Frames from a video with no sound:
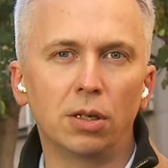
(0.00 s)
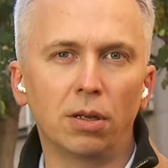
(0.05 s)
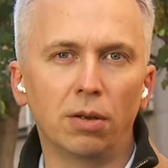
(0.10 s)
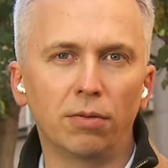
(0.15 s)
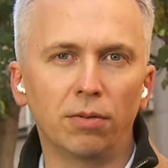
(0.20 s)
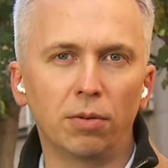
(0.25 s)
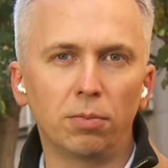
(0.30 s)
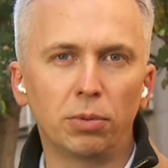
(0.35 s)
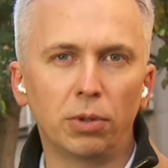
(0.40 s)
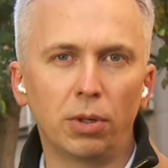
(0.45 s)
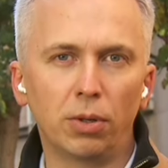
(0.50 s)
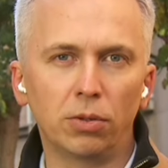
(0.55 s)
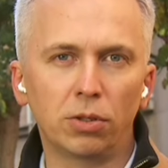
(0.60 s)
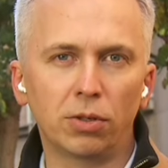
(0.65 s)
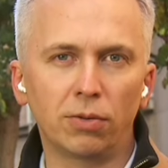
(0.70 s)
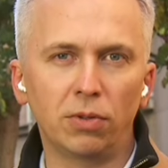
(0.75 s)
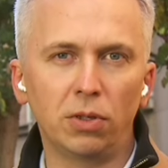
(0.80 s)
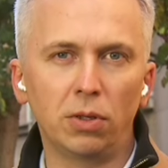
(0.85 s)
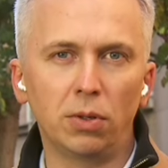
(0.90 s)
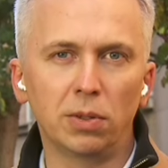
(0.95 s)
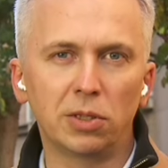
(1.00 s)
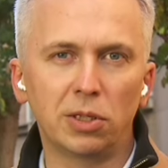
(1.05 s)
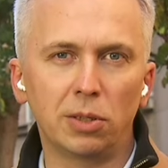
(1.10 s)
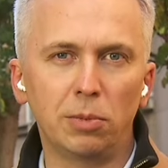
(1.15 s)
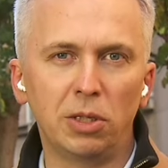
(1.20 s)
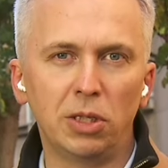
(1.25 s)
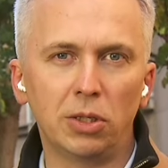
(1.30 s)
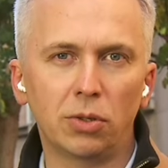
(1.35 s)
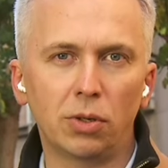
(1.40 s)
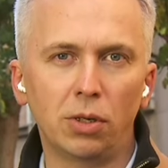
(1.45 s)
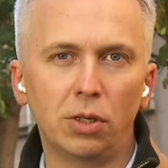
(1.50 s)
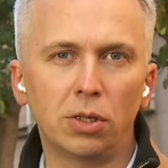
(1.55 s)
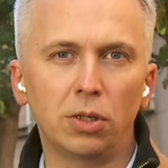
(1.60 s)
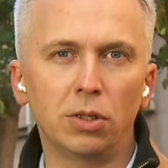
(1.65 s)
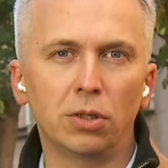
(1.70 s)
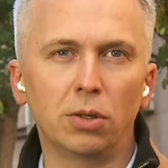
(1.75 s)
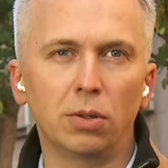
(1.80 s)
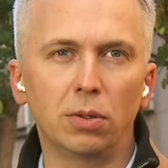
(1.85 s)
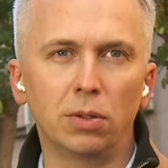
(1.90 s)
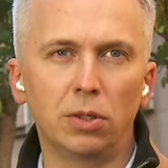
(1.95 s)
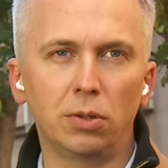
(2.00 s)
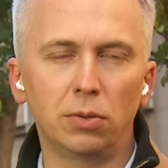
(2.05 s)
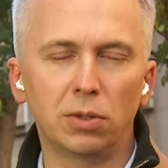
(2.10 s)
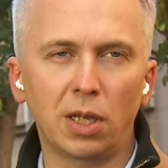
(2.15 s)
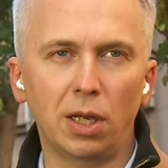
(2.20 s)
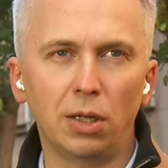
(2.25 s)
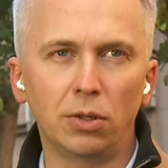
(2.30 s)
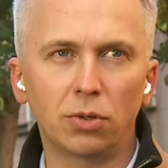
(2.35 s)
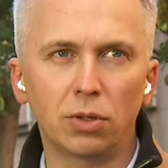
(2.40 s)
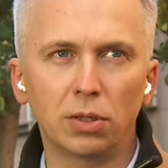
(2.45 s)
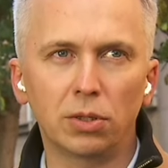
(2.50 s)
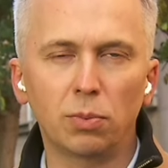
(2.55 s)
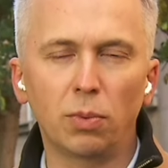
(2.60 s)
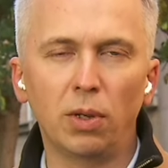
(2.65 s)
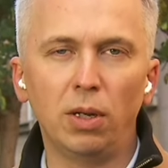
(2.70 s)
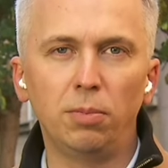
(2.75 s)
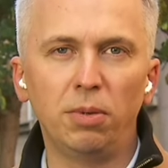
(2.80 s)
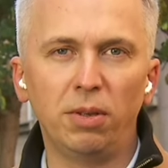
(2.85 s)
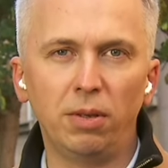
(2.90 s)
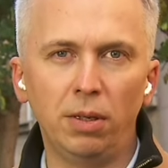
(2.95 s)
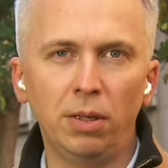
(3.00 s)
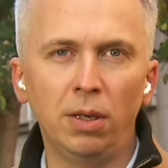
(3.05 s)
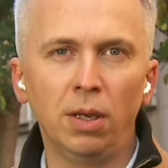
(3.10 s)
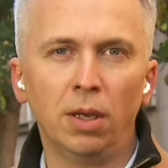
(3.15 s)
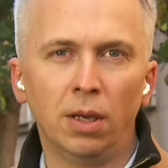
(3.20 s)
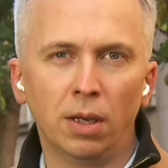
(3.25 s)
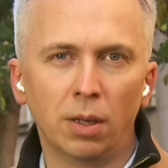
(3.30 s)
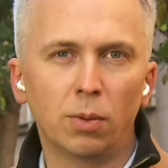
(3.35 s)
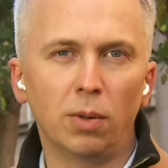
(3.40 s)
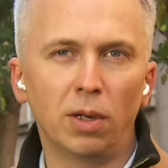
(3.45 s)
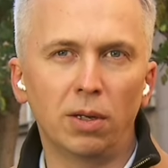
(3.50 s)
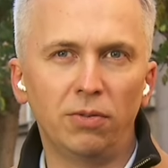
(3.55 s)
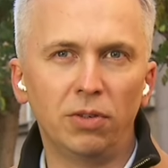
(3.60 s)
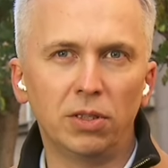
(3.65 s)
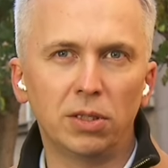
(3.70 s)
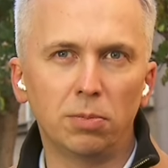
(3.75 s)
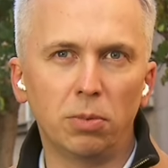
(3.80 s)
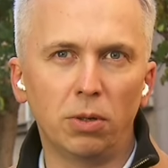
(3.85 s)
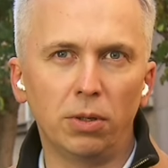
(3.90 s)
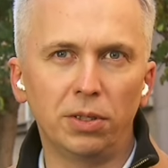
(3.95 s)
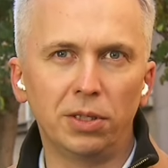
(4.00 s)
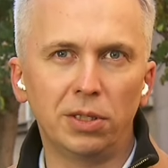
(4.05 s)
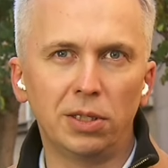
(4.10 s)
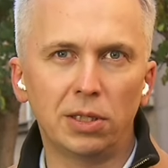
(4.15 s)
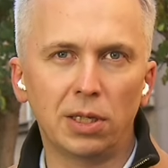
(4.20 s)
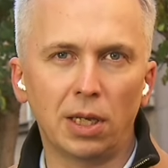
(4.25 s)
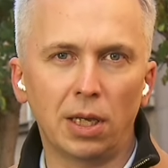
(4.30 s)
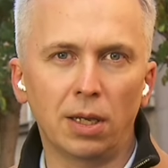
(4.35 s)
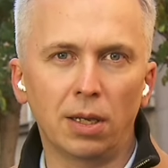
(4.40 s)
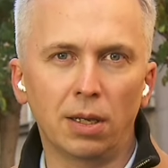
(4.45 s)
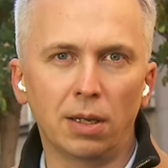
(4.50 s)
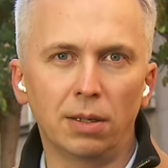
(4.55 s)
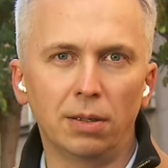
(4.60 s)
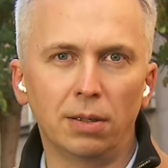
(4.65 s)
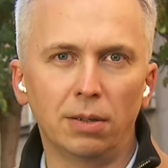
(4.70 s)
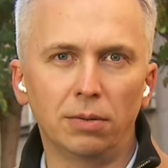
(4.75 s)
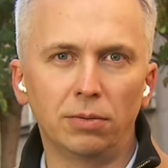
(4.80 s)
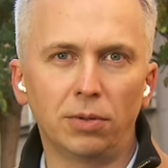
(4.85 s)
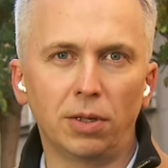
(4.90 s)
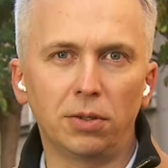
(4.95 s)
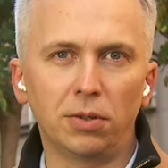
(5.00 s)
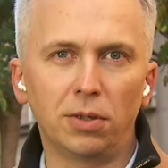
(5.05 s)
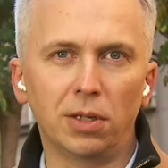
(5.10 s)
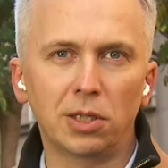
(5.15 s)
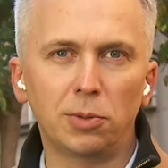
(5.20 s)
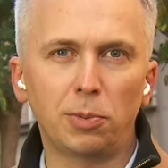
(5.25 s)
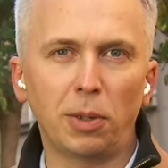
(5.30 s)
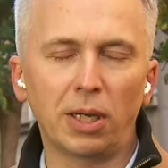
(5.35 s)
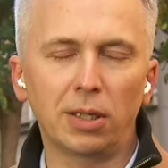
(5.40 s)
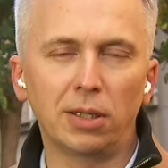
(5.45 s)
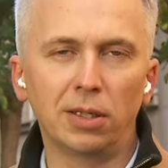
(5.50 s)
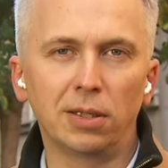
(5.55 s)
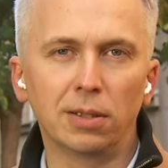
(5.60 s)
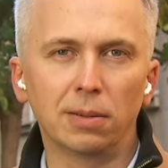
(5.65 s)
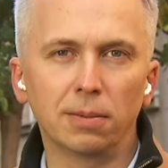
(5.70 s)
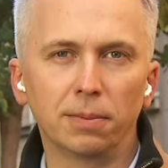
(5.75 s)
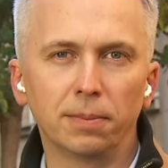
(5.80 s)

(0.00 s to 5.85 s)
of approach of the U.S. administration towards those countries will be quite visible. This is rather expected.